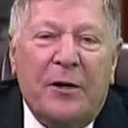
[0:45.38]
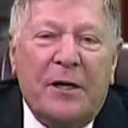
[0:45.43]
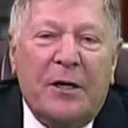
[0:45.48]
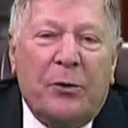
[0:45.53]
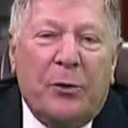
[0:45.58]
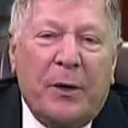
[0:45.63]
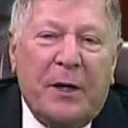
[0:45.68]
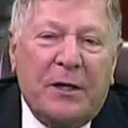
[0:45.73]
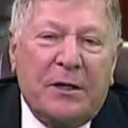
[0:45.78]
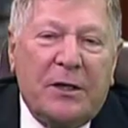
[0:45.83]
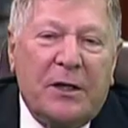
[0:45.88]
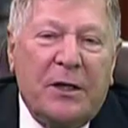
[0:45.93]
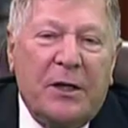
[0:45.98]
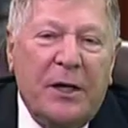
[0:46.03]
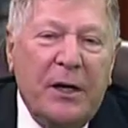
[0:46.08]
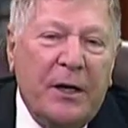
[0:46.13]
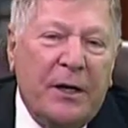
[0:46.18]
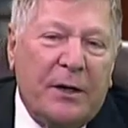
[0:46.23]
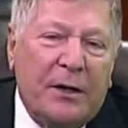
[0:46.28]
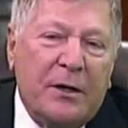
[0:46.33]
in recent
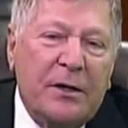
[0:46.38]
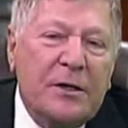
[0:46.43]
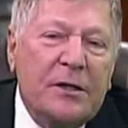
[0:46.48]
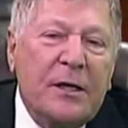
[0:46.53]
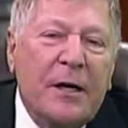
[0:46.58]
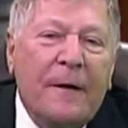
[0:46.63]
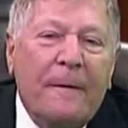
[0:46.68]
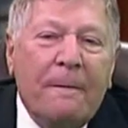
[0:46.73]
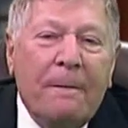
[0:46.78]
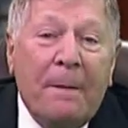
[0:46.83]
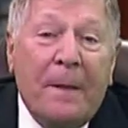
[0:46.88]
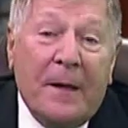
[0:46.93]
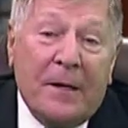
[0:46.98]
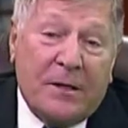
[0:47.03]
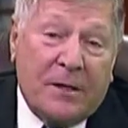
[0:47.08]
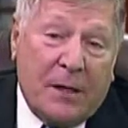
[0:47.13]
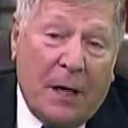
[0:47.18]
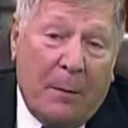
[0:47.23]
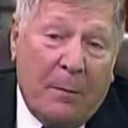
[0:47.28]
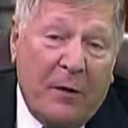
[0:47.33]
years,
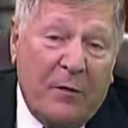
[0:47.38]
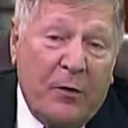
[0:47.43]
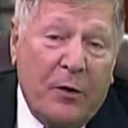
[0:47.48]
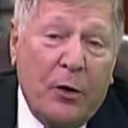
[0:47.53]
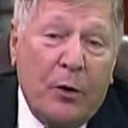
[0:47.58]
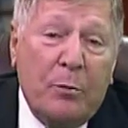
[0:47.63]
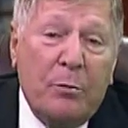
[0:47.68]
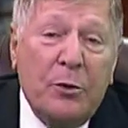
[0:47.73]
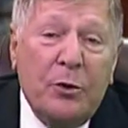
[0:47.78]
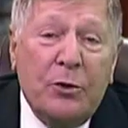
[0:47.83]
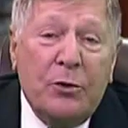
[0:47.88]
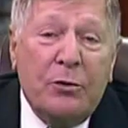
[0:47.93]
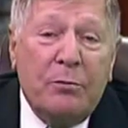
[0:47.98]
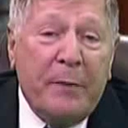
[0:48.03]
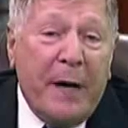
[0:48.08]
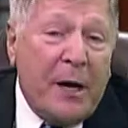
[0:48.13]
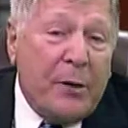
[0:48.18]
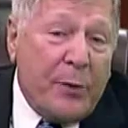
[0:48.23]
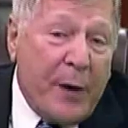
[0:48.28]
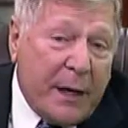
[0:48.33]
some of whom you
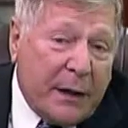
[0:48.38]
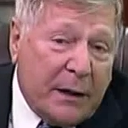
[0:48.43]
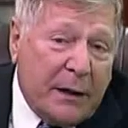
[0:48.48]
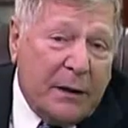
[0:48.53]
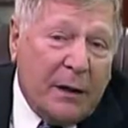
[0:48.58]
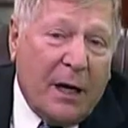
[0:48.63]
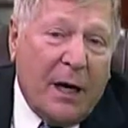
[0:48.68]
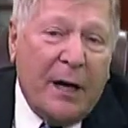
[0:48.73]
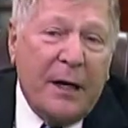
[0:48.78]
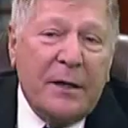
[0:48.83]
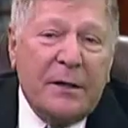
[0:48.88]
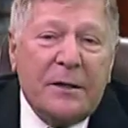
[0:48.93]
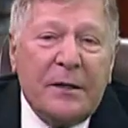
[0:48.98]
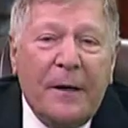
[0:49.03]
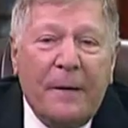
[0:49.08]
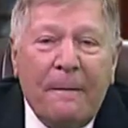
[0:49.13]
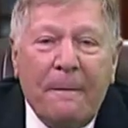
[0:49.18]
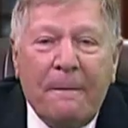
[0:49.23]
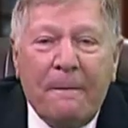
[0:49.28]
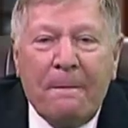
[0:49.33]
may recognize.
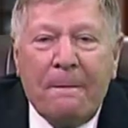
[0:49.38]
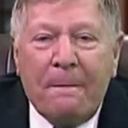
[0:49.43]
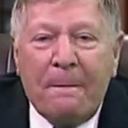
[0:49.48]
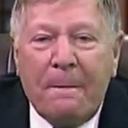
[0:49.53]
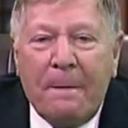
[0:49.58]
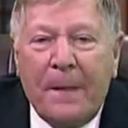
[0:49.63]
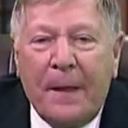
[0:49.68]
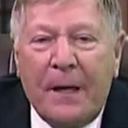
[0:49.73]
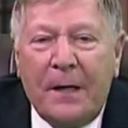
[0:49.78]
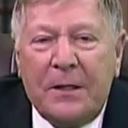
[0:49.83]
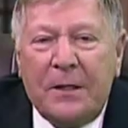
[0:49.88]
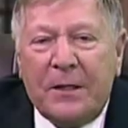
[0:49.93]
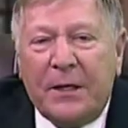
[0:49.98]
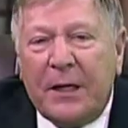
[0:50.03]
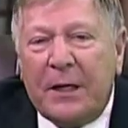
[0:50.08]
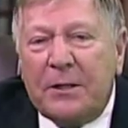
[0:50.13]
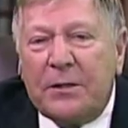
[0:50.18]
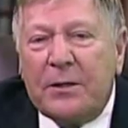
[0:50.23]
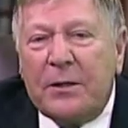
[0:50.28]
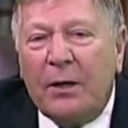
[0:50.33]
To
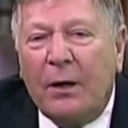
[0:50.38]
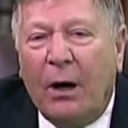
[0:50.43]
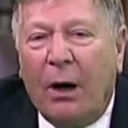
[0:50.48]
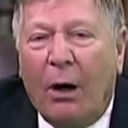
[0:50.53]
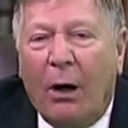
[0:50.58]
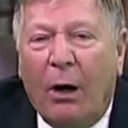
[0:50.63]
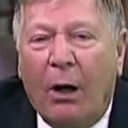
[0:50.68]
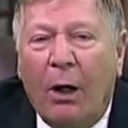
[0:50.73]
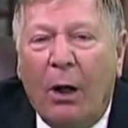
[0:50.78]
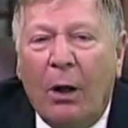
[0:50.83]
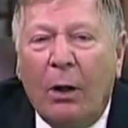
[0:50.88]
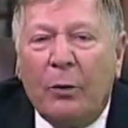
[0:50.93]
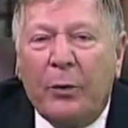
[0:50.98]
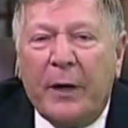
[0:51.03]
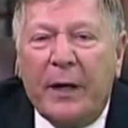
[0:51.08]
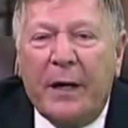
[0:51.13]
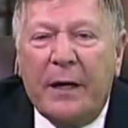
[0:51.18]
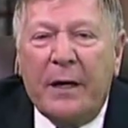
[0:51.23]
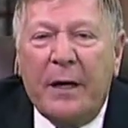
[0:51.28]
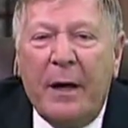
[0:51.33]
get to the hall,
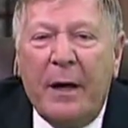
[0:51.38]
we